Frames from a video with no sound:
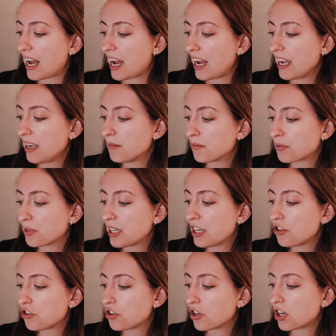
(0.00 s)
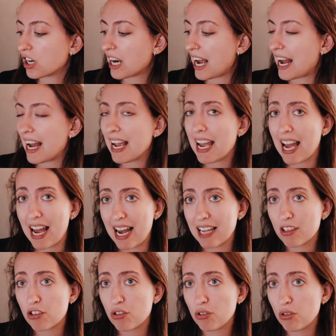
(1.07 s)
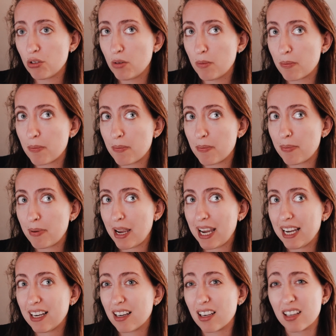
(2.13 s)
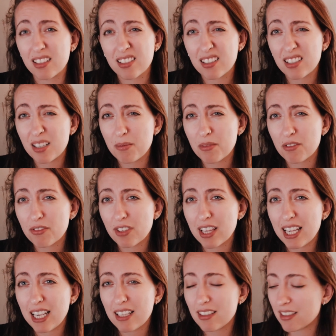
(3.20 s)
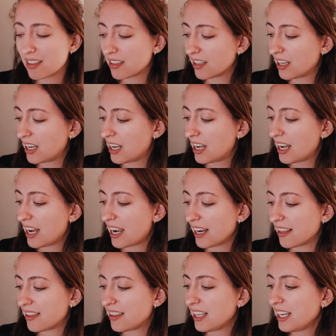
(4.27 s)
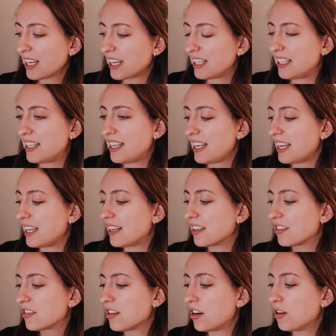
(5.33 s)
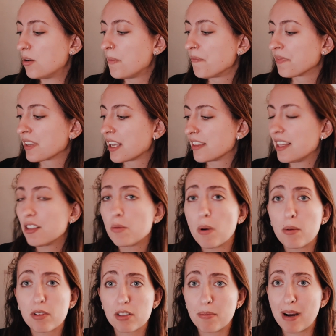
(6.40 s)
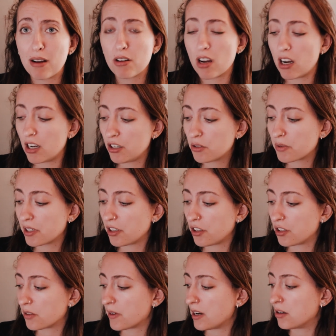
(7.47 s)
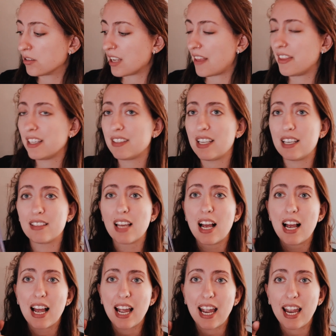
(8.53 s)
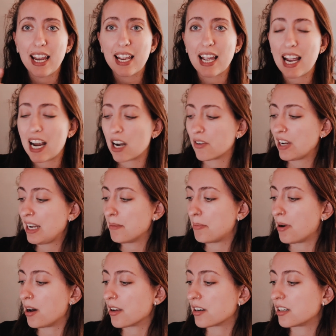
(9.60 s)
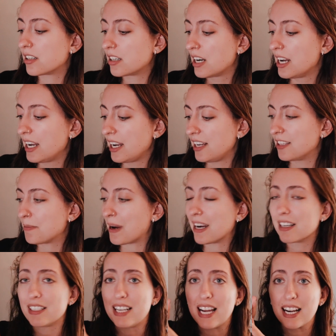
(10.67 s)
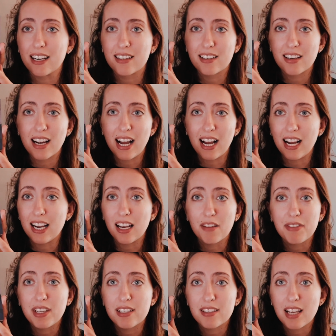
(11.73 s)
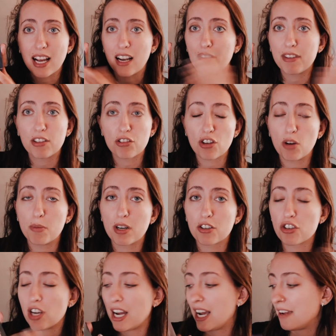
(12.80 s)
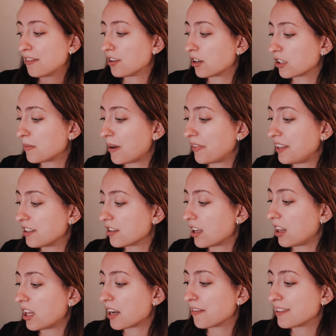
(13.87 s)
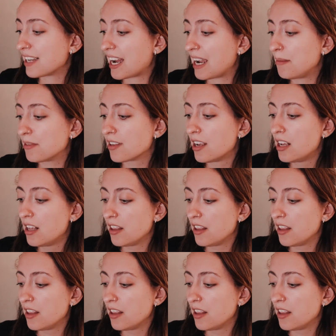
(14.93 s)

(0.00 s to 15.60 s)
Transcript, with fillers: I am pretty sure I had to pay customs for this. I think I did. So this one was about one hundred euros. And this is a Harry Potter inspired deck. I love this. I love this so much. I have talked about this a lot of times.